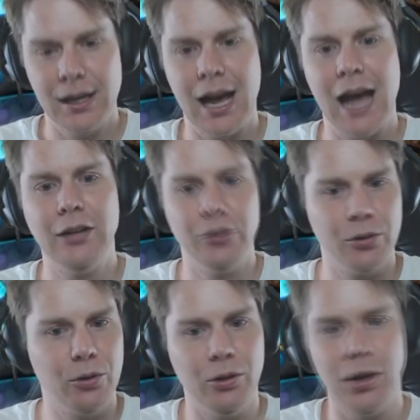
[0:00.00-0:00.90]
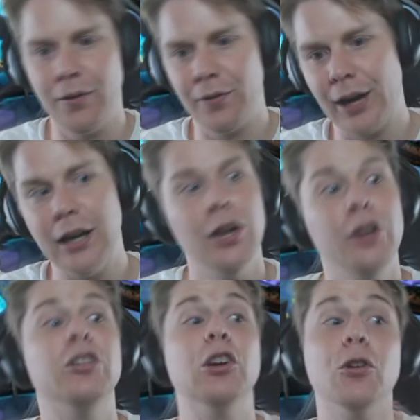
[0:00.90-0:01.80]
and do it all over again.
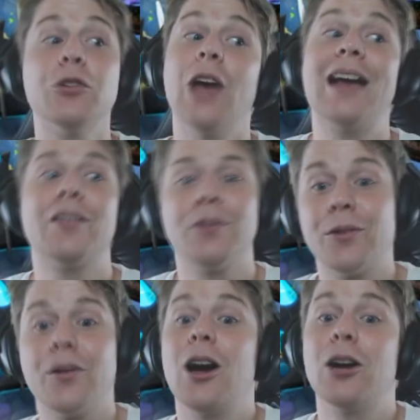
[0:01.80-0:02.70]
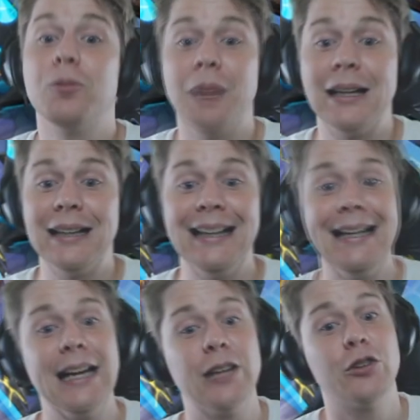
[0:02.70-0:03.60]
She also has a recycle plate in
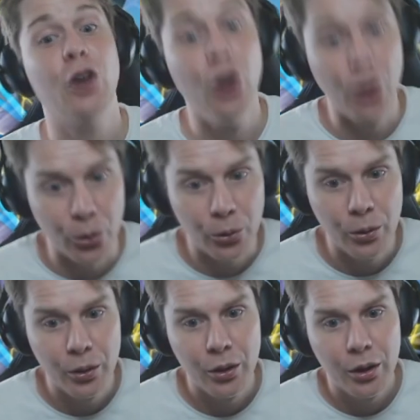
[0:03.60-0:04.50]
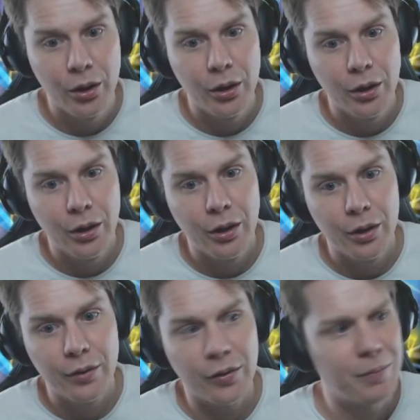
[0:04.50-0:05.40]
there too.
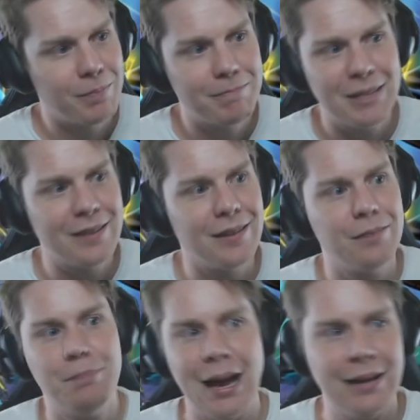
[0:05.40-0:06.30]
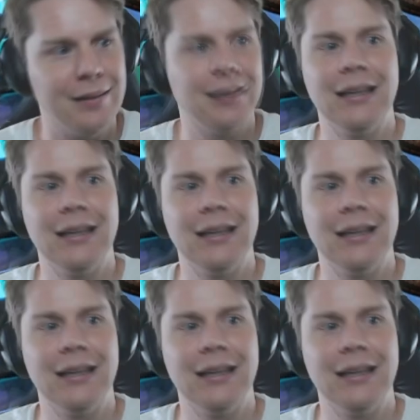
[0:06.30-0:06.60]
So this is basically